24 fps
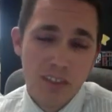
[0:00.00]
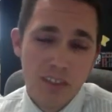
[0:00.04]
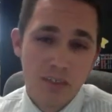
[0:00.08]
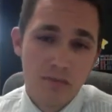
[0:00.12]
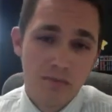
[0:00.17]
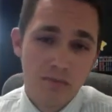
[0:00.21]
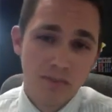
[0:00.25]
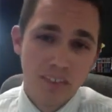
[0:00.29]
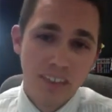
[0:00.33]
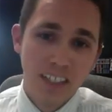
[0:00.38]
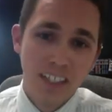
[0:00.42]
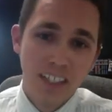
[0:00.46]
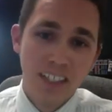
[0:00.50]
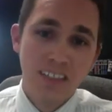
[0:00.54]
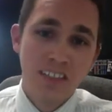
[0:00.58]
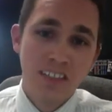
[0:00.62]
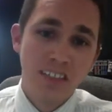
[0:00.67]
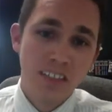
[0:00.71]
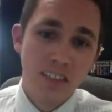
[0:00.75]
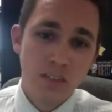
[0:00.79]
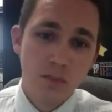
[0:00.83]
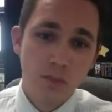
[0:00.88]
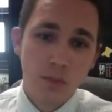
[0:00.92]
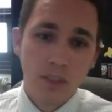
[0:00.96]
mm-hmm. the
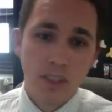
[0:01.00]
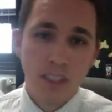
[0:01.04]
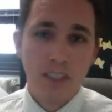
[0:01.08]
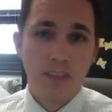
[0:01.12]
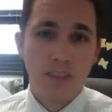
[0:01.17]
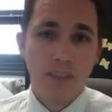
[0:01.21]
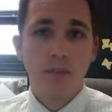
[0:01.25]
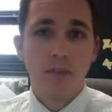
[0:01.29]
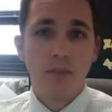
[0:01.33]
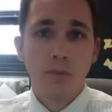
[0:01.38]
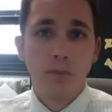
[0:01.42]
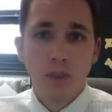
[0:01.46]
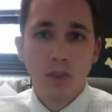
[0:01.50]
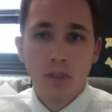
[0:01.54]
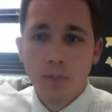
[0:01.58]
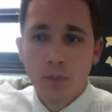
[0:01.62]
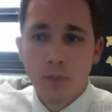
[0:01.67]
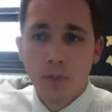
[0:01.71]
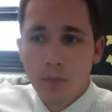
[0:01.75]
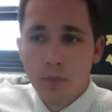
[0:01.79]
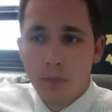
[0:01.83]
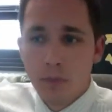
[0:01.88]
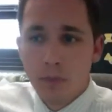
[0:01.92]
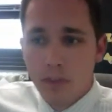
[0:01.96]
easiest way for most
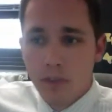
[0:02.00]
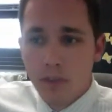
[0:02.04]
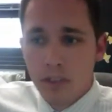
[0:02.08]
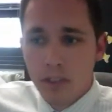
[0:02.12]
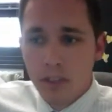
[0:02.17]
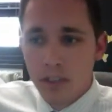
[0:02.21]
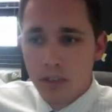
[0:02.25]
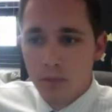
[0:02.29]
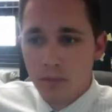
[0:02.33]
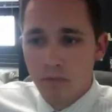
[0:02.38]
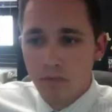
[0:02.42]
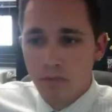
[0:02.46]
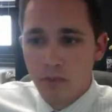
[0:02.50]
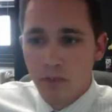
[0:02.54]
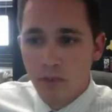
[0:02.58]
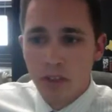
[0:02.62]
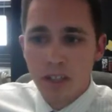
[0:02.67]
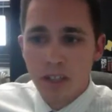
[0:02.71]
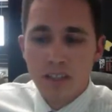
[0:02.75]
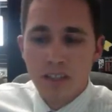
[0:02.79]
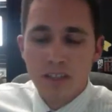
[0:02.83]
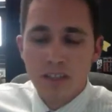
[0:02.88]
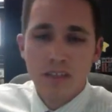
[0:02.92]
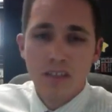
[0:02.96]
people. Um, for
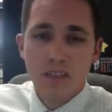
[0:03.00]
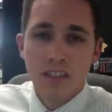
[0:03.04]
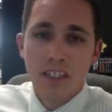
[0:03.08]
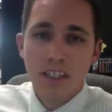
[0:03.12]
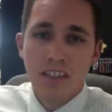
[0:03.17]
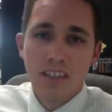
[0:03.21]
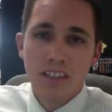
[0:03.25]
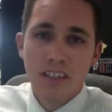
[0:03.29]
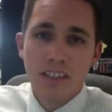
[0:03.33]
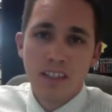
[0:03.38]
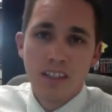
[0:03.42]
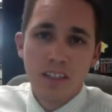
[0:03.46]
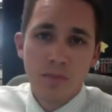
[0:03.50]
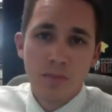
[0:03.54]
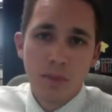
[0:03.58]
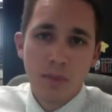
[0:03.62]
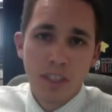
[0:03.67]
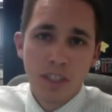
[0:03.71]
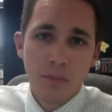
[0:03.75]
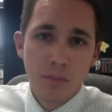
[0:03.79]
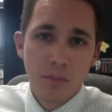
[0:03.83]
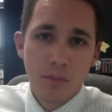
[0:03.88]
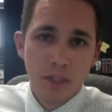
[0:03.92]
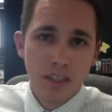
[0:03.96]
us, LinkedIn has
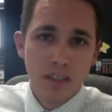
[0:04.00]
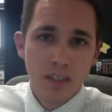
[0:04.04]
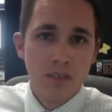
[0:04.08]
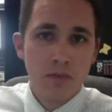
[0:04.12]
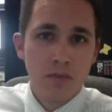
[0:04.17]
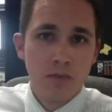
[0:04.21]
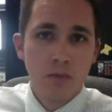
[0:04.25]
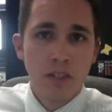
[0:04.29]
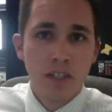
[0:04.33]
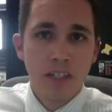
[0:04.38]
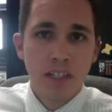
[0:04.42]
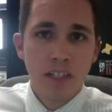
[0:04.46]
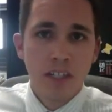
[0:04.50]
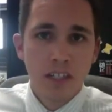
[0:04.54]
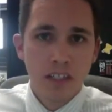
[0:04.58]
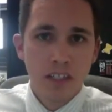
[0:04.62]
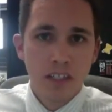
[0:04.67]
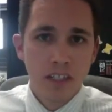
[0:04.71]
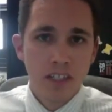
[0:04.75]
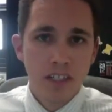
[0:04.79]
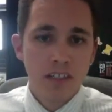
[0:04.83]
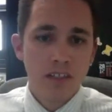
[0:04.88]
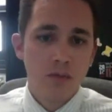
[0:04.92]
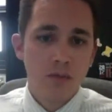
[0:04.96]
been the best way to
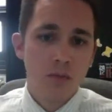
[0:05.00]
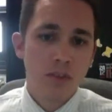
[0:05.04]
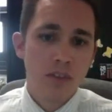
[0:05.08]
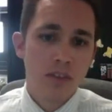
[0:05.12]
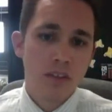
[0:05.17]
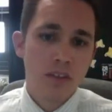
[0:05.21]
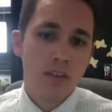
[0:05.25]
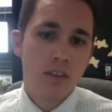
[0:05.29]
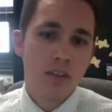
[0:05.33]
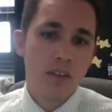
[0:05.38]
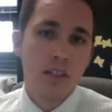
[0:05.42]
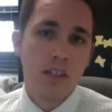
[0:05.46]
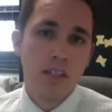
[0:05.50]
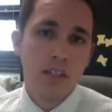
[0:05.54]
connect with